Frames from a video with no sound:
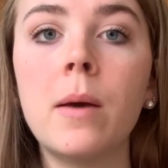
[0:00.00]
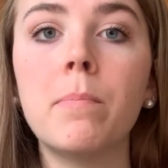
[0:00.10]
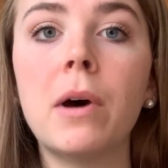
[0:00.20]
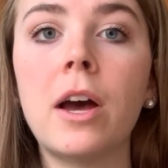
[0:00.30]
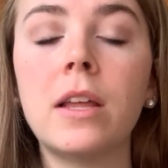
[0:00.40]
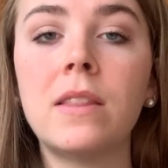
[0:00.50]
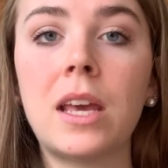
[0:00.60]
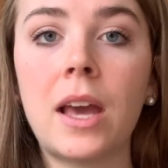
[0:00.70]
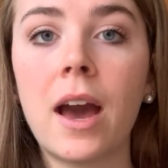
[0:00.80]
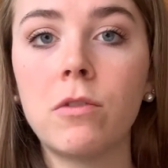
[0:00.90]
but
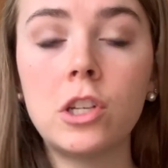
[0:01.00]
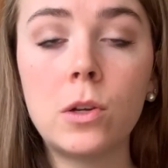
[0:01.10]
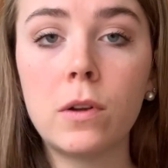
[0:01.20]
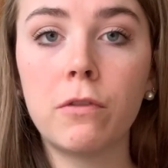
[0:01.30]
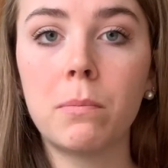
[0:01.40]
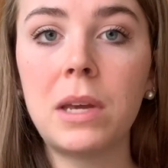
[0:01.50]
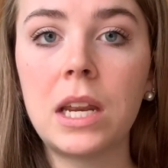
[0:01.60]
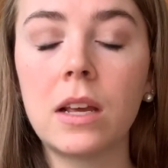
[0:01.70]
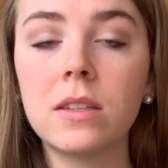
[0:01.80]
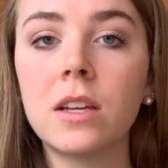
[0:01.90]
they have two different
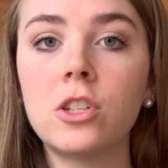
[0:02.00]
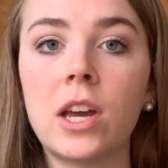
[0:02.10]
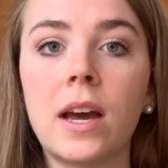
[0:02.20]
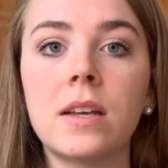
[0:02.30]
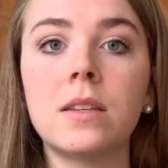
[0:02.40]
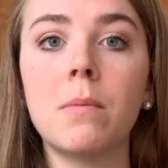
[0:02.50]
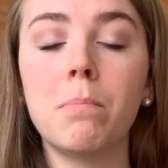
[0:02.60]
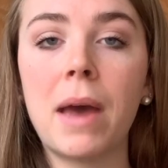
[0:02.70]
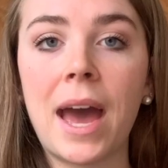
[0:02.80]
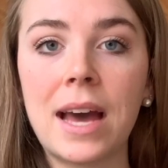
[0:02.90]
meanings, such as
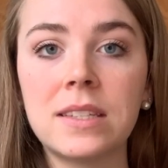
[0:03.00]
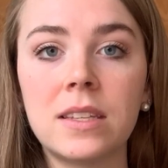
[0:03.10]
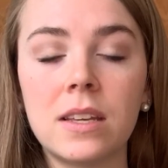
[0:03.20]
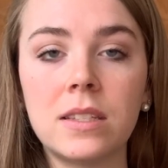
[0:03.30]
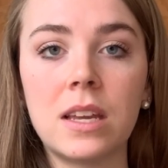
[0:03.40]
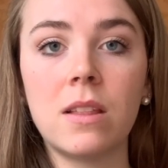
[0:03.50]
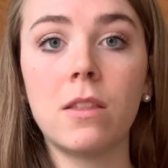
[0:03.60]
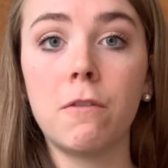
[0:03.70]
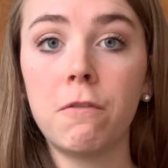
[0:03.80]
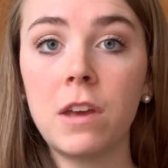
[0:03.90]
bass as in
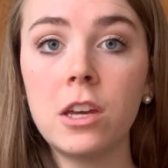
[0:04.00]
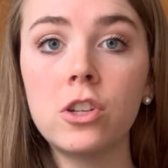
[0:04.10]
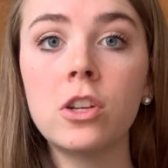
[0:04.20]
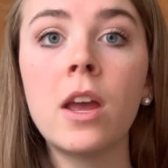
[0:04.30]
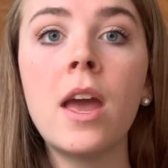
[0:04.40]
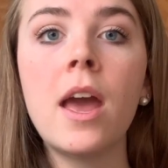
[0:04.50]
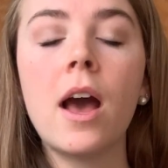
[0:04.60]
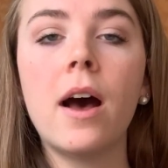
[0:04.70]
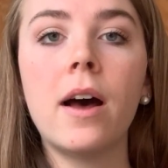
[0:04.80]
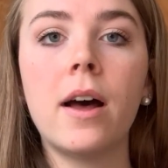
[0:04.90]
the fish
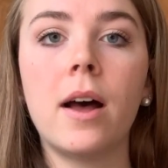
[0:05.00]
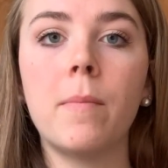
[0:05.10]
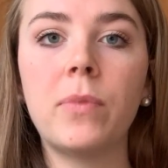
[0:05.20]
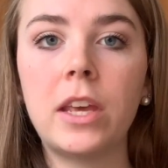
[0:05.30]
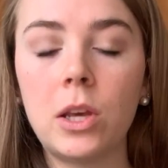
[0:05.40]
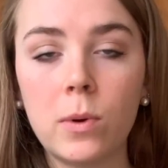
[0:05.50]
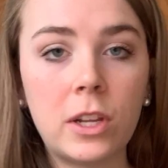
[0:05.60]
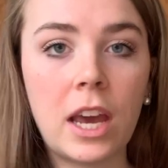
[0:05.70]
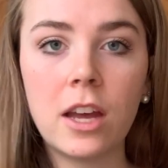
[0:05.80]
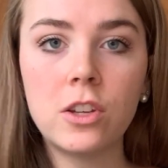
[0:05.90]
that you would
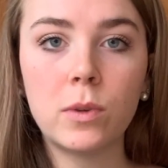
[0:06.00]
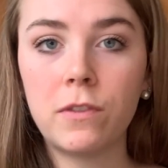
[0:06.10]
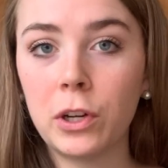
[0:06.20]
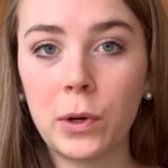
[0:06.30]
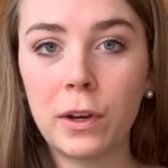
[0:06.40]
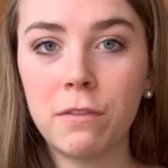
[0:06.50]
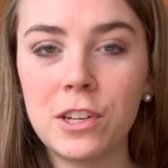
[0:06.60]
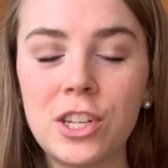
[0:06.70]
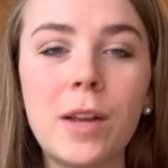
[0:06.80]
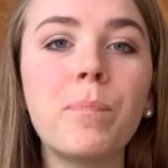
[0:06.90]
catch if you're going
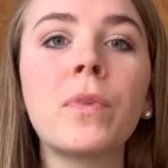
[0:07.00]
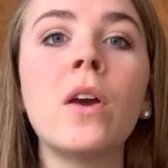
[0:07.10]
fishing,